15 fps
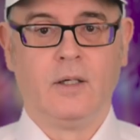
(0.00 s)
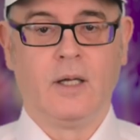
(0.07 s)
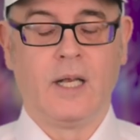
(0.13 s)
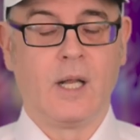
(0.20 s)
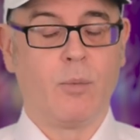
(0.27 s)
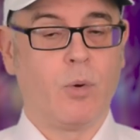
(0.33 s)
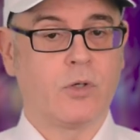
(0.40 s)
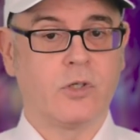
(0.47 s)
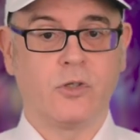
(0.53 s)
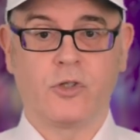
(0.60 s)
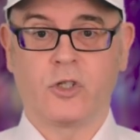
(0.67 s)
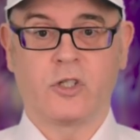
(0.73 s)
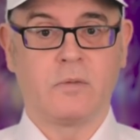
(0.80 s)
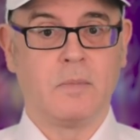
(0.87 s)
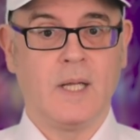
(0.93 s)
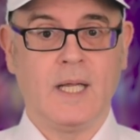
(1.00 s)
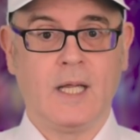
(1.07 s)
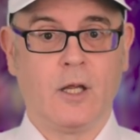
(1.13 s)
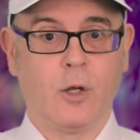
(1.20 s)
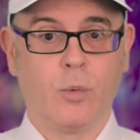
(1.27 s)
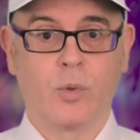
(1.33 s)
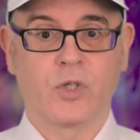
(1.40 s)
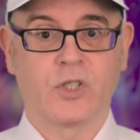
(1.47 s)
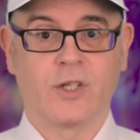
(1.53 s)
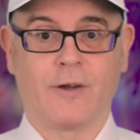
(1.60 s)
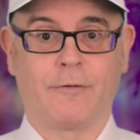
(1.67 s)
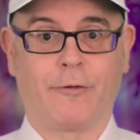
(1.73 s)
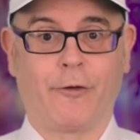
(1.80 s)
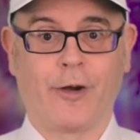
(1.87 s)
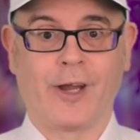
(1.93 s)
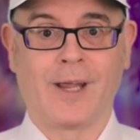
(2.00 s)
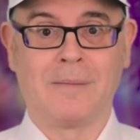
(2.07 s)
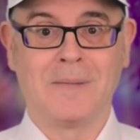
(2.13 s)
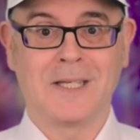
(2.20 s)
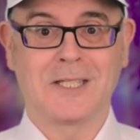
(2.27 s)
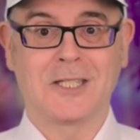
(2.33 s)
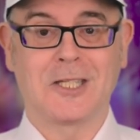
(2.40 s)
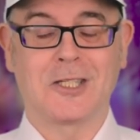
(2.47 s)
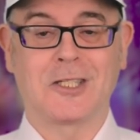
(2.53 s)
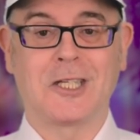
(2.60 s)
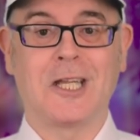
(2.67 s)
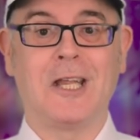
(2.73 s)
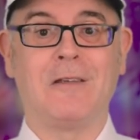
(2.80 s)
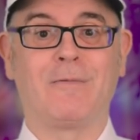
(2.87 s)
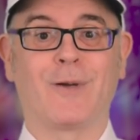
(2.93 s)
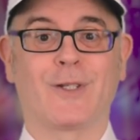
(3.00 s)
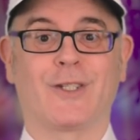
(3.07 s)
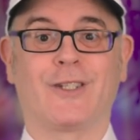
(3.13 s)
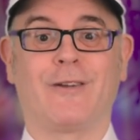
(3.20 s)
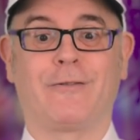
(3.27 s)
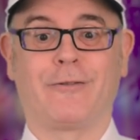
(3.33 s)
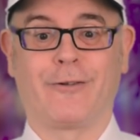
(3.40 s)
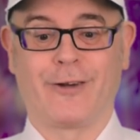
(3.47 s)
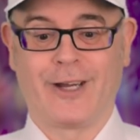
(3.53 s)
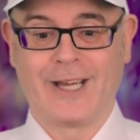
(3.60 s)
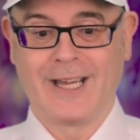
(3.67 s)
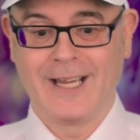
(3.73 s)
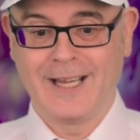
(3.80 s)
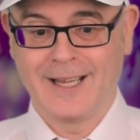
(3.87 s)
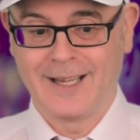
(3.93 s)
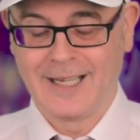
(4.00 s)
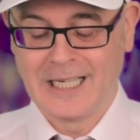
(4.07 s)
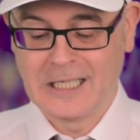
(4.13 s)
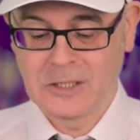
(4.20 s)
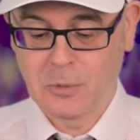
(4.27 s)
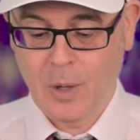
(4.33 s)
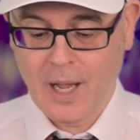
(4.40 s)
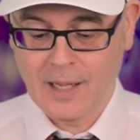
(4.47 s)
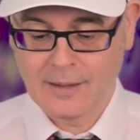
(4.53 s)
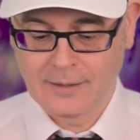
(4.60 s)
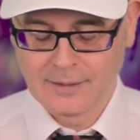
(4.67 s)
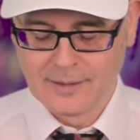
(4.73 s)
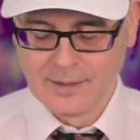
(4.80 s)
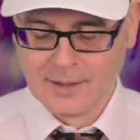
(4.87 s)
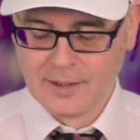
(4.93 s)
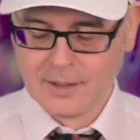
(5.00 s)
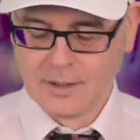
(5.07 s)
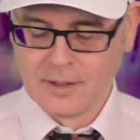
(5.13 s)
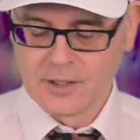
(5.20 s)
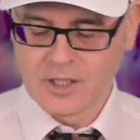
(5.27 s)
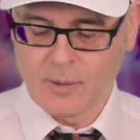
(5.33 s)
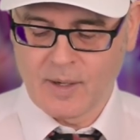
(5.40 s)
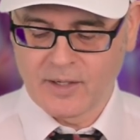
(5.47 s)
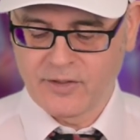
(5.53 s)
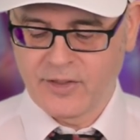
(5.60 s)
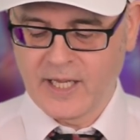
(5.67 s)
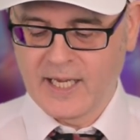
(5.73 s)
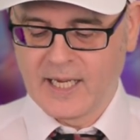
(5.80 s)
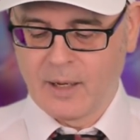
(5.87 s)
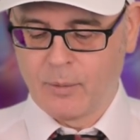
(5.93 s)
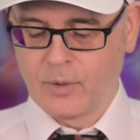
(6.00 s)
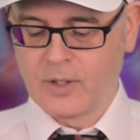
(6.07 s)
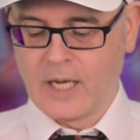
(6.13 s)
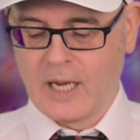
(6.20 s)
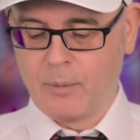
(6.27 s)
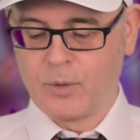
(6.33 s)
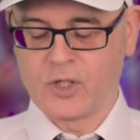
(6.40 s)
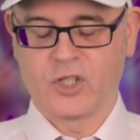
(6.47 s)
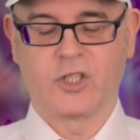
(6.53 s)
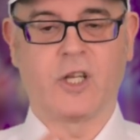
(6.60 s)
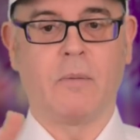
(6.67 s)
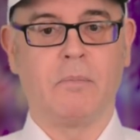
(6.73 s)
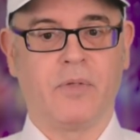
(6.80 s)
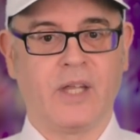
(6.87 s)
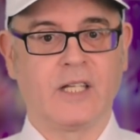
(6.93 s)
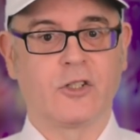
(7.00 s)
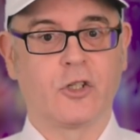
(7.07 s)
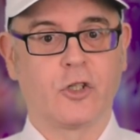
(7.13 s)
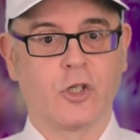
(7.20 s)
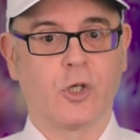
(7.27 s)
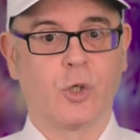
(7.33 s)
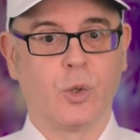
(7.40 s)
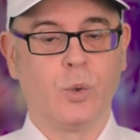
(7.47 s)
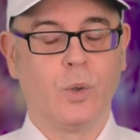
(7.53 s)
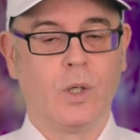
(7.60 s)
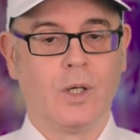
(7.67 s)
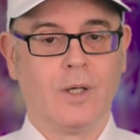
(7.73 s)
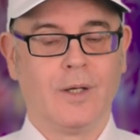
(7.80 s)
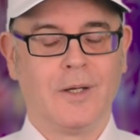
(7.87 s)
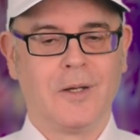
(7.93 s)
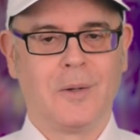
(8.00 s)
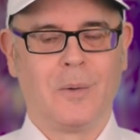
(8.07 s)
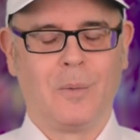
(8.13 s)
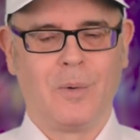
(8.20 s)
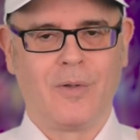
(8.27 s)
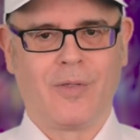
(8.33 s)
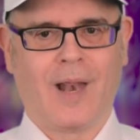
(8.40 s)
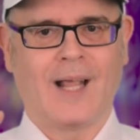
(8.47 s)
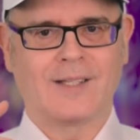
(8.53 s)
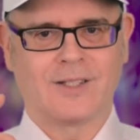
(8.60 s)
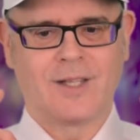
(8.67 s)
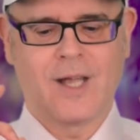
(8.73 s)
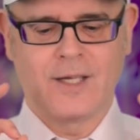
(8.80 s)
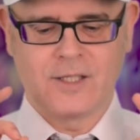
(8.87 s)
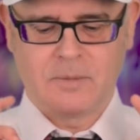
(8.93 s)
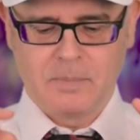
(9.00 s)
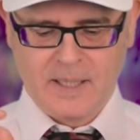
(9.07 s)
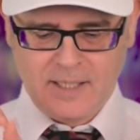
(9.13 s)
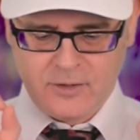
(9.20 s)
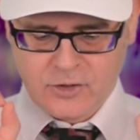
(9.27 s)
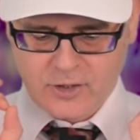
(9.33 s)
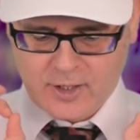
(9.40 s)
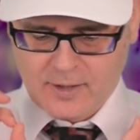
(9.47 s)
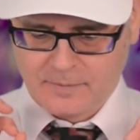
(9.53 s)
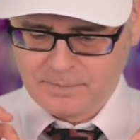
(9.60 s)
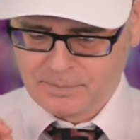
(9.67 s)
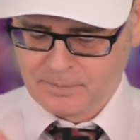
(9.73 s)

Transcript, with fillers: And it wasn't just me who was suffering, Mr. Steve was suffering as well. So I think it, it was something to do with last night's pizza.